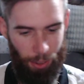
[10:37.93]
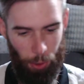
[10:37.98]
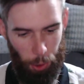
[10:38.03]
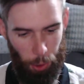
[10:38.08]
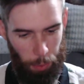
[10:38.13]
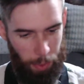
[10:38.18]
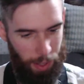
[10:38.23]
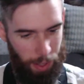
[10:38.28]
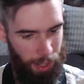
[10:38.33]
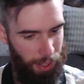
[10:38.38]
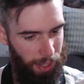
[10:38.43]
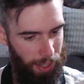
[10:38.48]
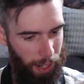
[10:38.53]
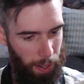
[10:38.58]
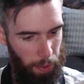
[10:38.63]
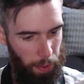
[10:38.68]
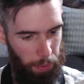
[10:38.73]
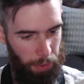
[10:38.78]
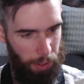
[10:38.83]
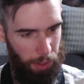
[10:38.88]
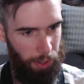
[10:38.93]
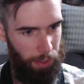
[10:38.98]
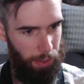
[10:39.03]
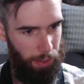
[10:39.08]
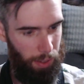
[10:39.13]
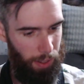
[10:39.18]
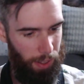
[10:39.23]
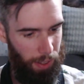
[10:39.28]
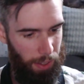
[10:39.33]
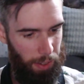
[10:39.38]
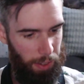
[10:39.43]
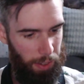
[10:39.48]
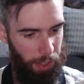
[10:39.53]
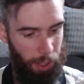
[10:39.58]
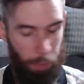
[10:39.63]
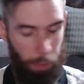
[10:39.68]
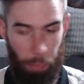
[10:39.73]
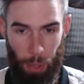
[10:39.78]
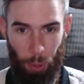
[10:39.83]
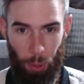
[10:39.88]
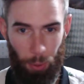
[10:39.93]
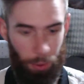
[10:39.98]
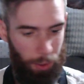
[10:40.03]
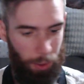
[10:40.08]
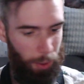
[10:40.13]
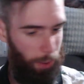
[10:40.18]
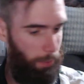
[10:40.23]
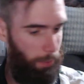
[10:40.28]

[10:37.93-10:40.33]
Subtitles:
Urban South's SPILT.